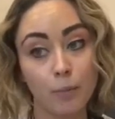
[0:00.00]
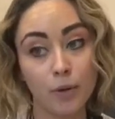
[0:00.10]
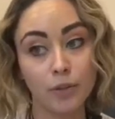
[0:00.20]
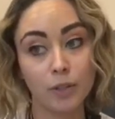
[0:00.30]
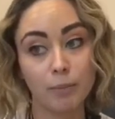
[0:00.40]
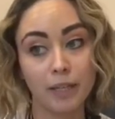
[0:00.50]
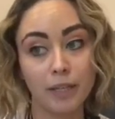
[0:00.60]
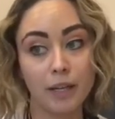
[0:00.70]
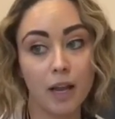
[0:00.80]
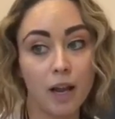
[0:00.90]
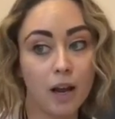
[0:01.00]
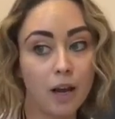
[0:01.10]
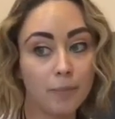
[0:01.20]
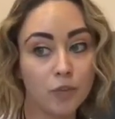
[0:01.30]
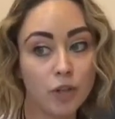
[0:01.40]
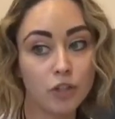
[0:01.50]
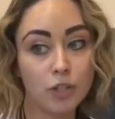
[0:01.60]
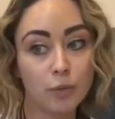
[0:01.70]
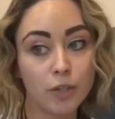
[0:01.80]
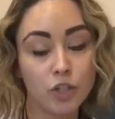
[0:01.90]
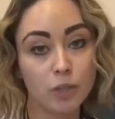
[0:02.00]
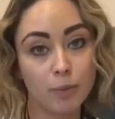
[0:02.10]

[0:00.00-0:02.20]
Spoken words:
whether it be not just the questions,